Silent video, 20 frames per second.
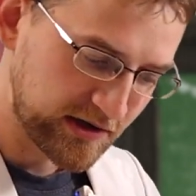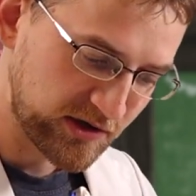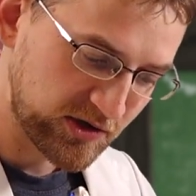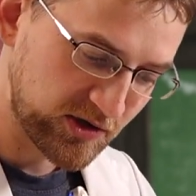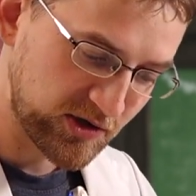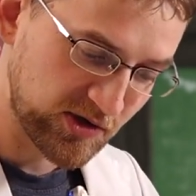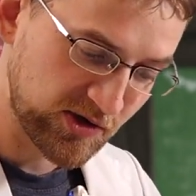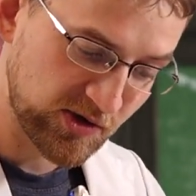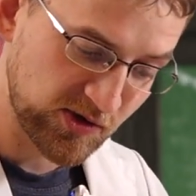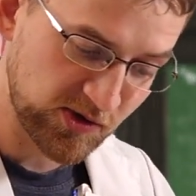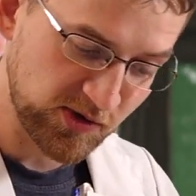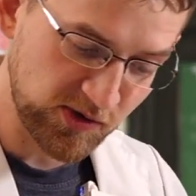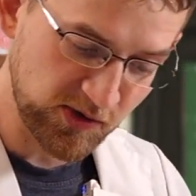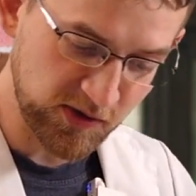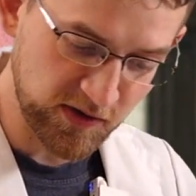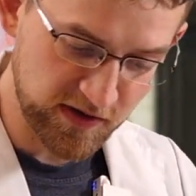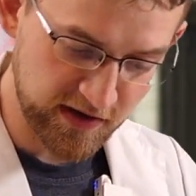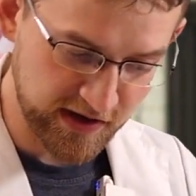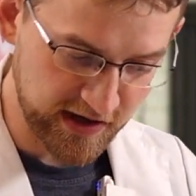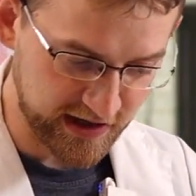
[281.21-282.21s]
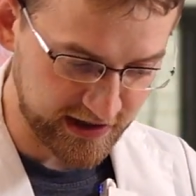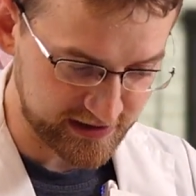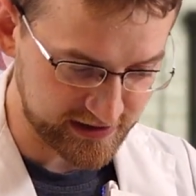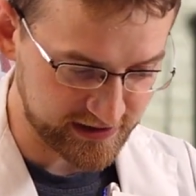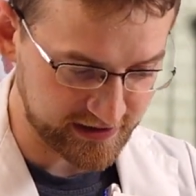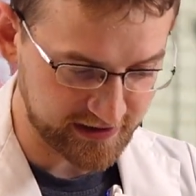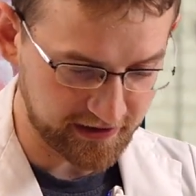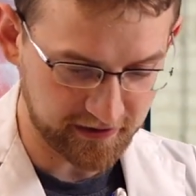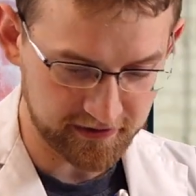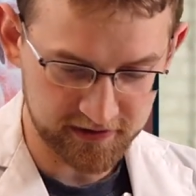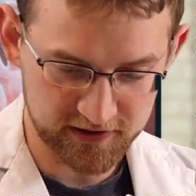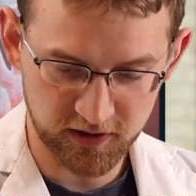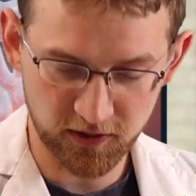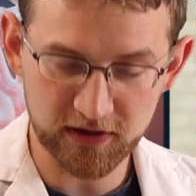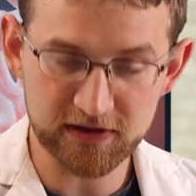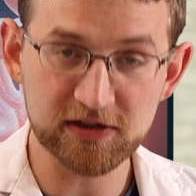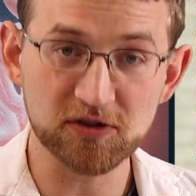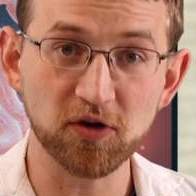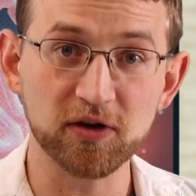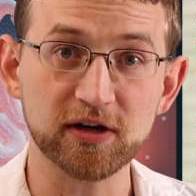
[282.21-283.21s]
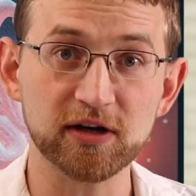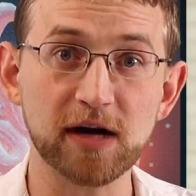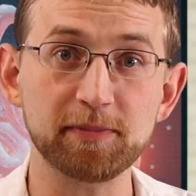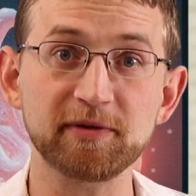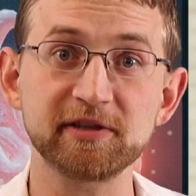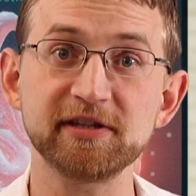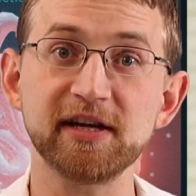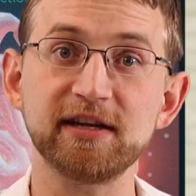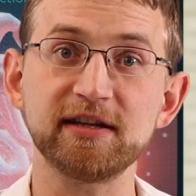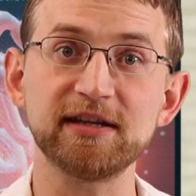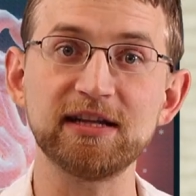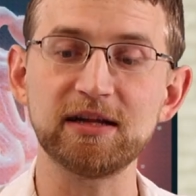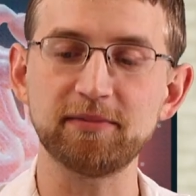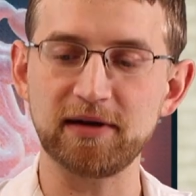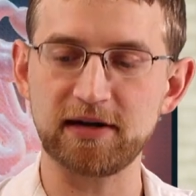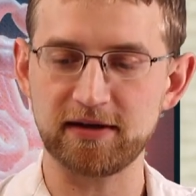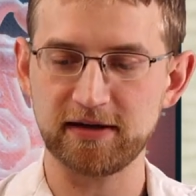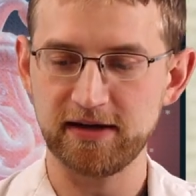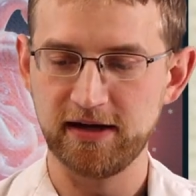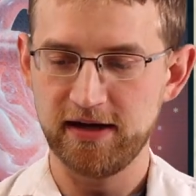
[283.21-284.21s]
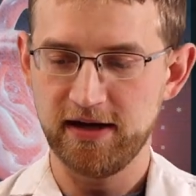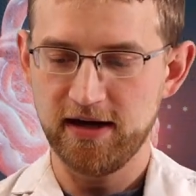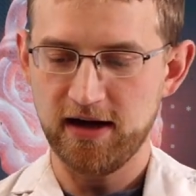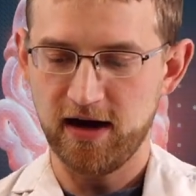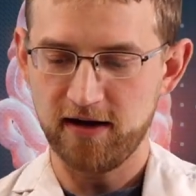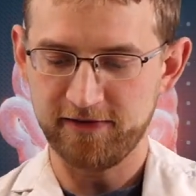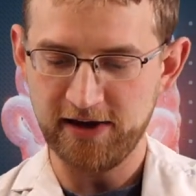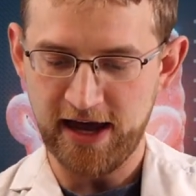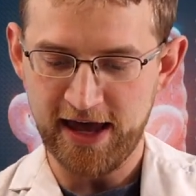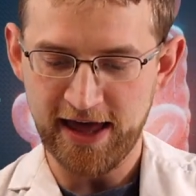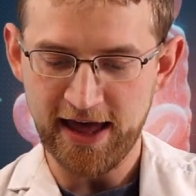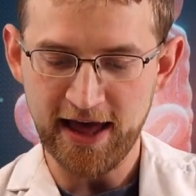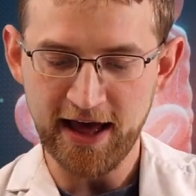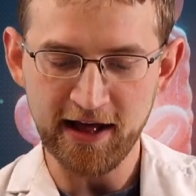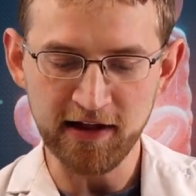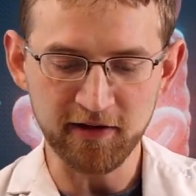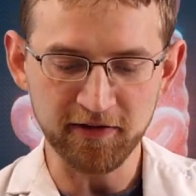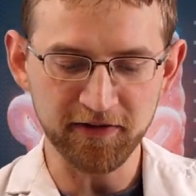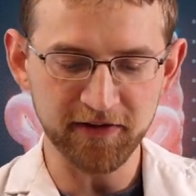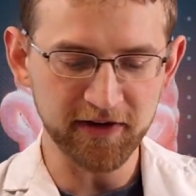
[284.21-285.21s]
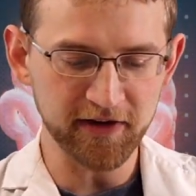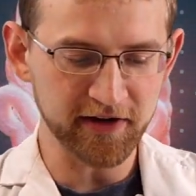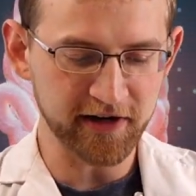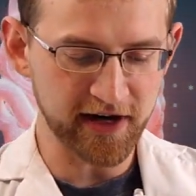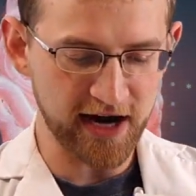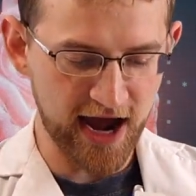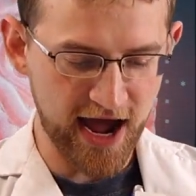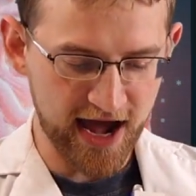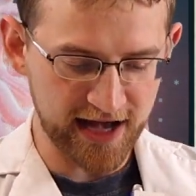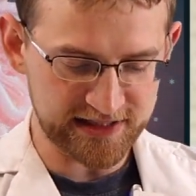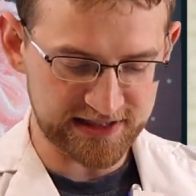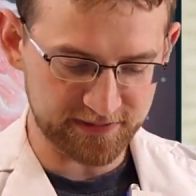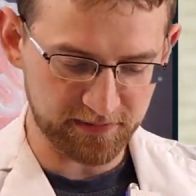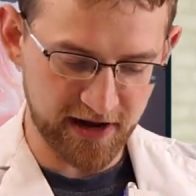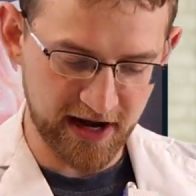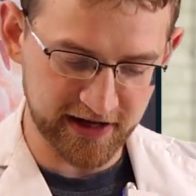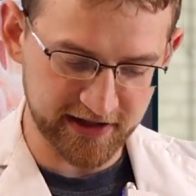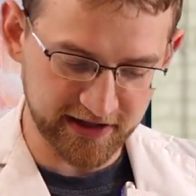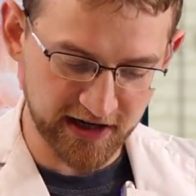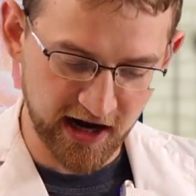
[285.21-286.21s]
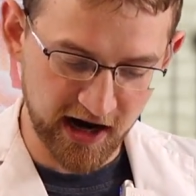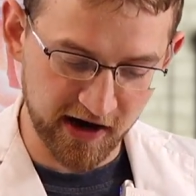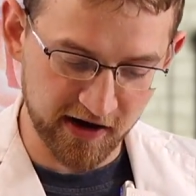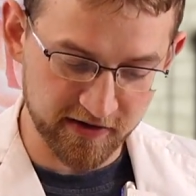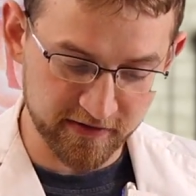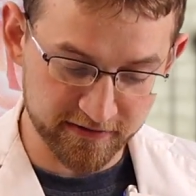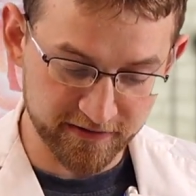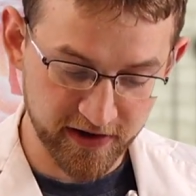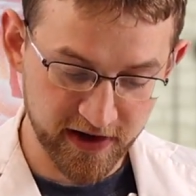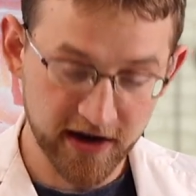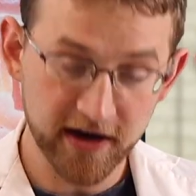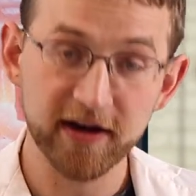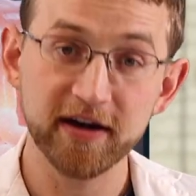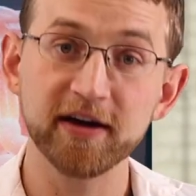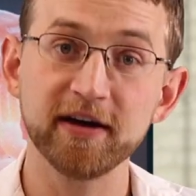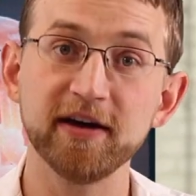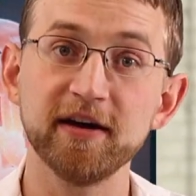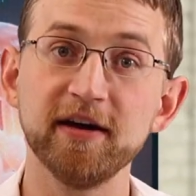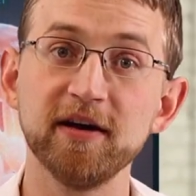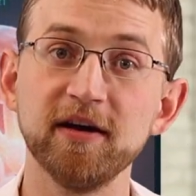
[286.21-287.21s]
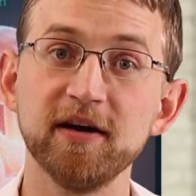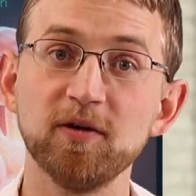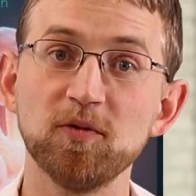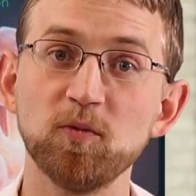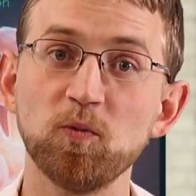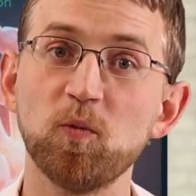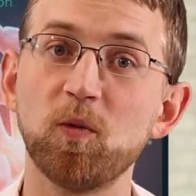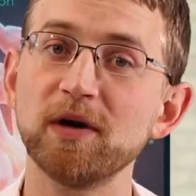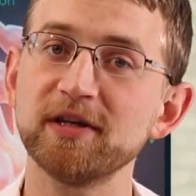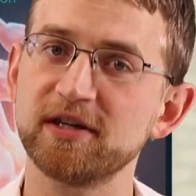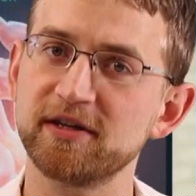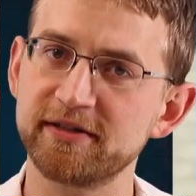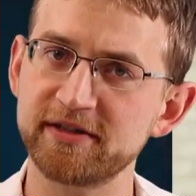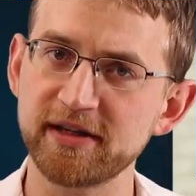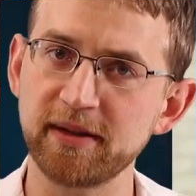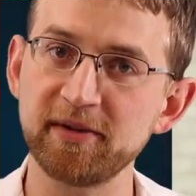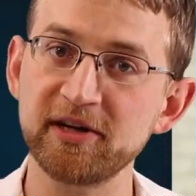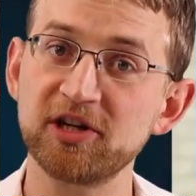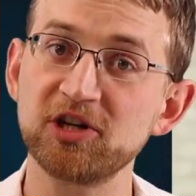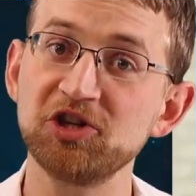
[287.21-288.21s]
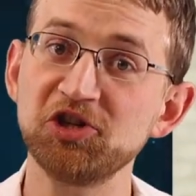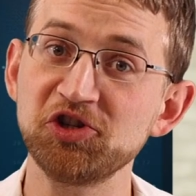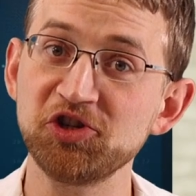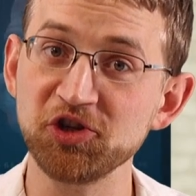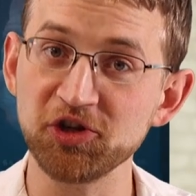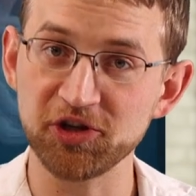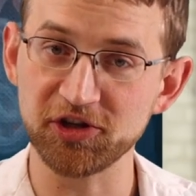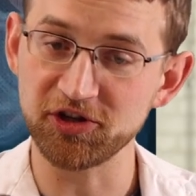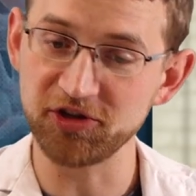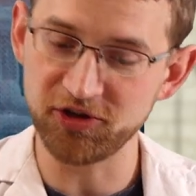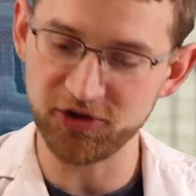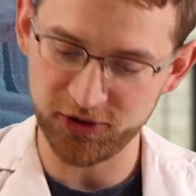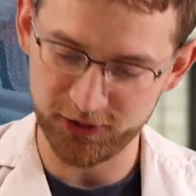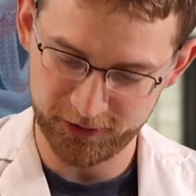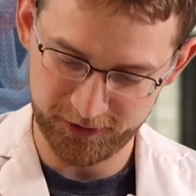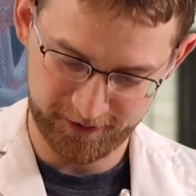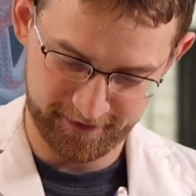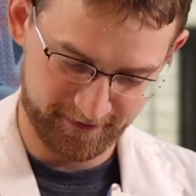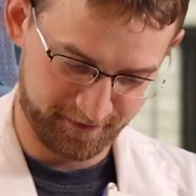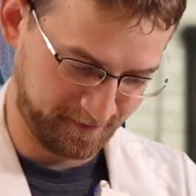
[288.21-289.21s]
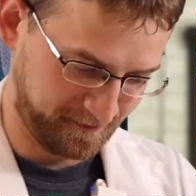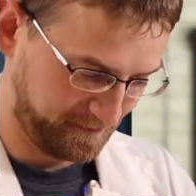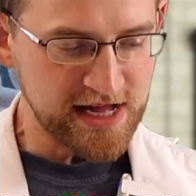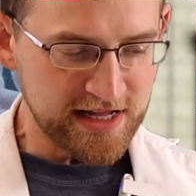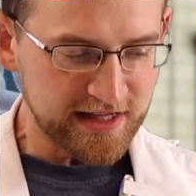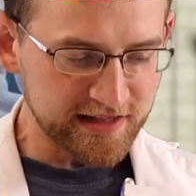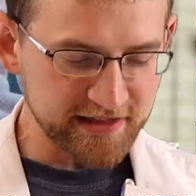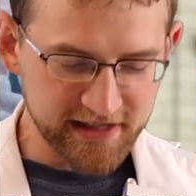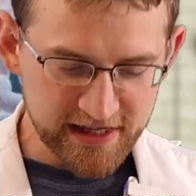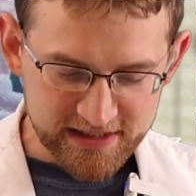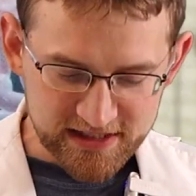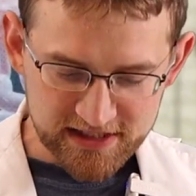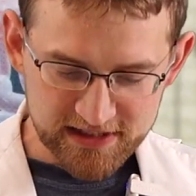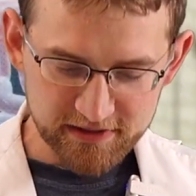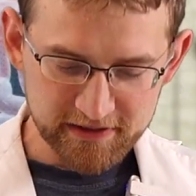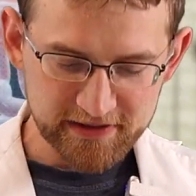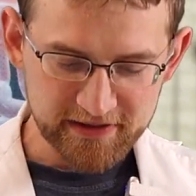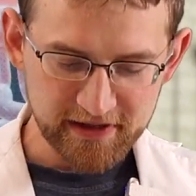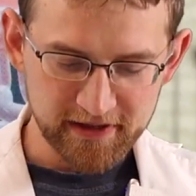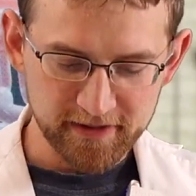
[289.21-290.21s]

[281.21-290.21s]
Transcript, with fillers: to this. So this is going to represent a little bit of a healthier aspect of what your stomach should do. Let's